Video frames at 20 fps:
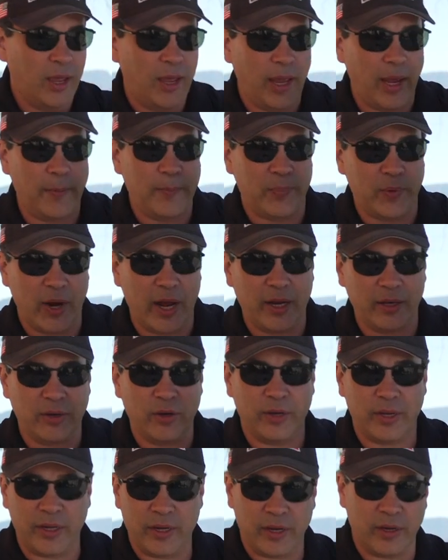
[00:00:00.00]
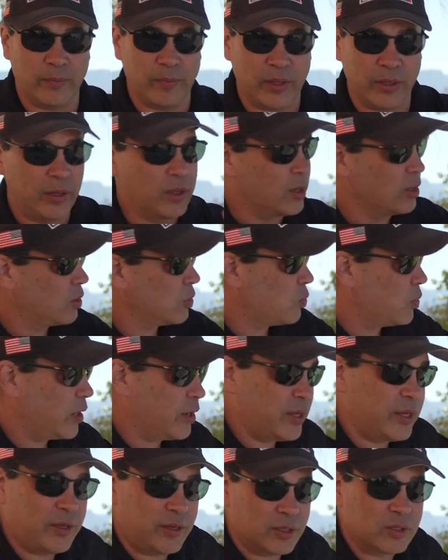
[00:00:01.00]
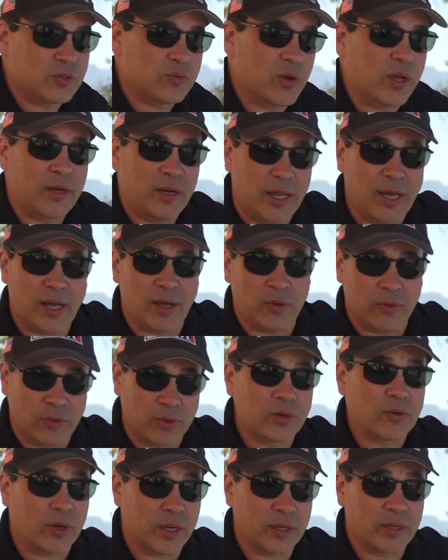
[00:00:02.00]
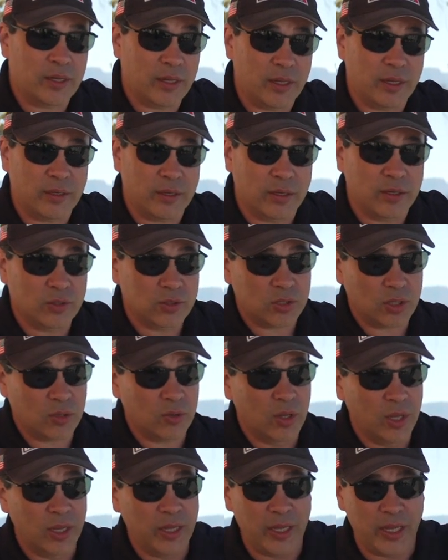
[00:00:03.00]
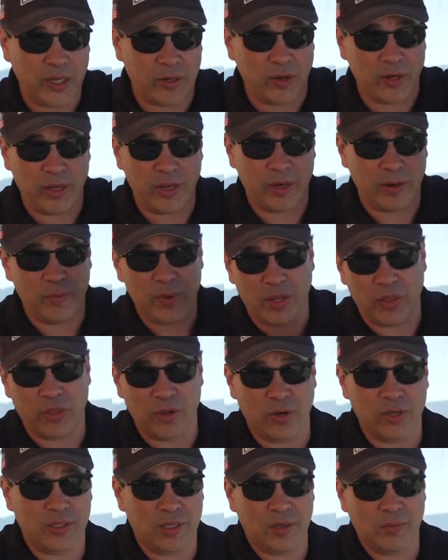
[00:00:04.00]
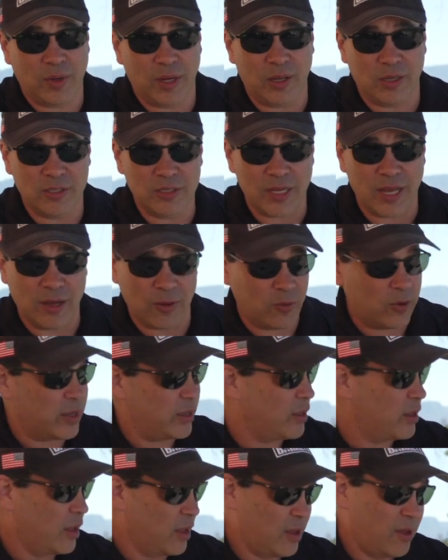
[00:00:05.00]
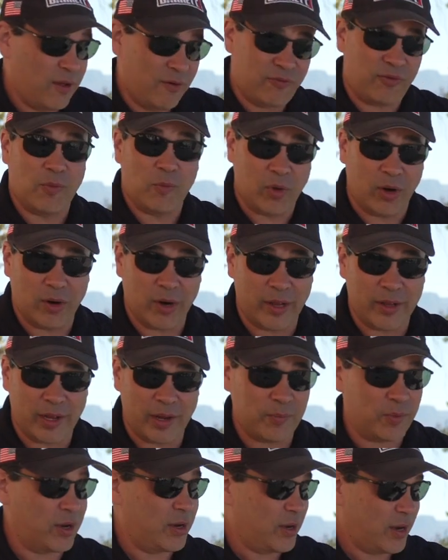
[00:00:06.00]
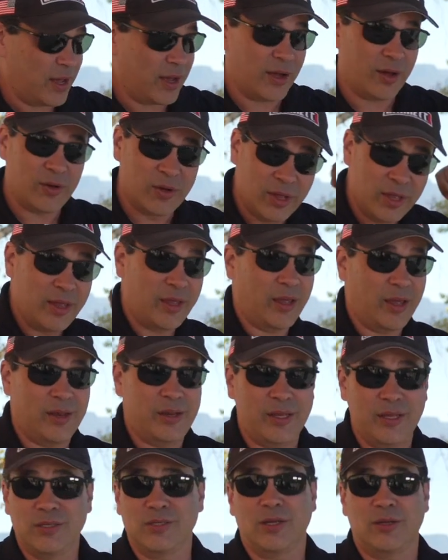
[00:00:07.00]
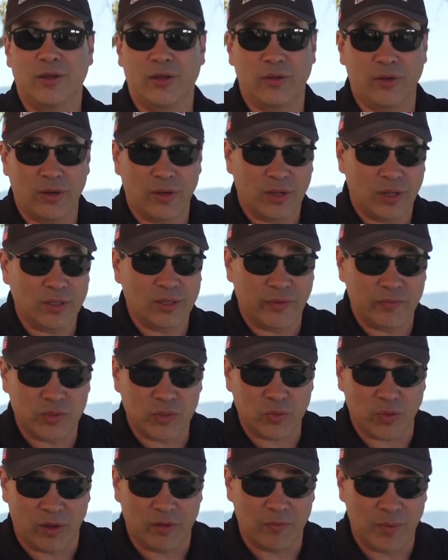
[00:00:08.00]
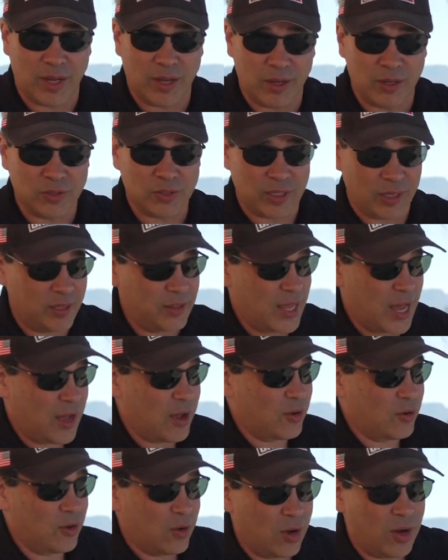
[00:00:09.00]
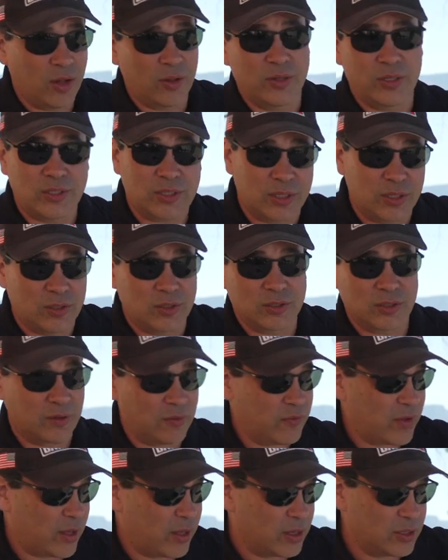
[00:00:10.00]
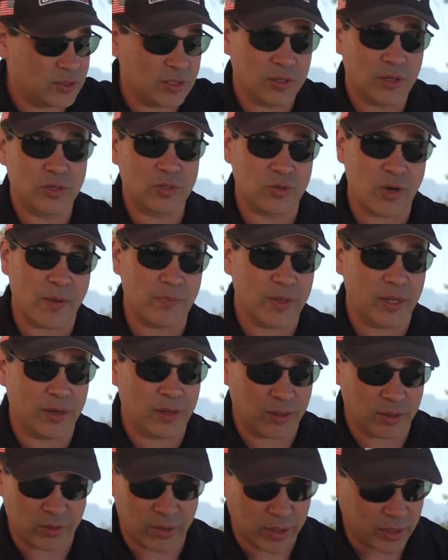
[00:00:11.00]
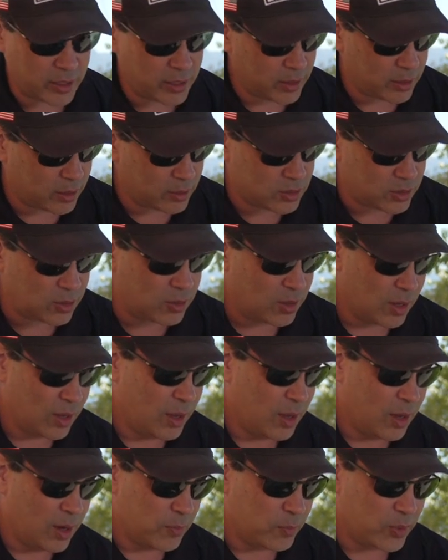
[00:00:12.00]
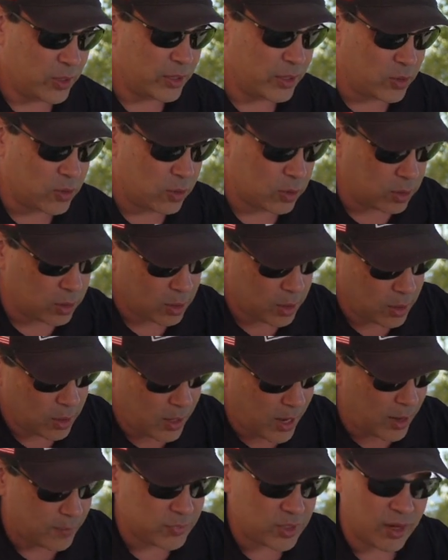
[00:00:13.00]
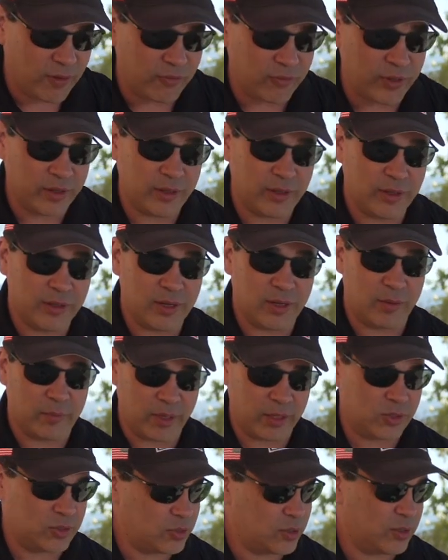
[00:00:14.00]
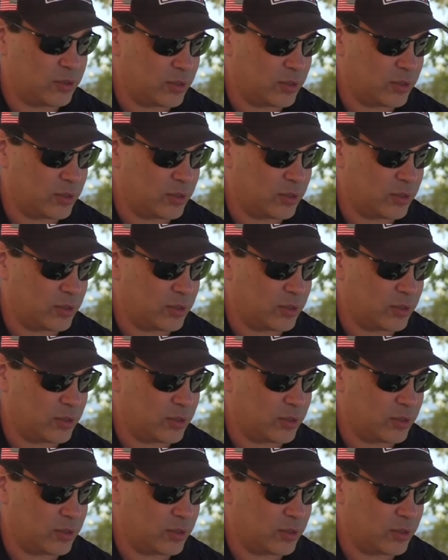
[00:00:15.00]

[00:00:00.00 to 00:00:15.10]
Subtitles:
and Brad could hear me where he is right now in the Grand Canyon. So he could hear me 13 miles that way from where I am right now, and he's another 11, 12 miles and down all these hills and valleys and then drop down in the Grand Canyon. So pretty cool. I'm definitely going to make sure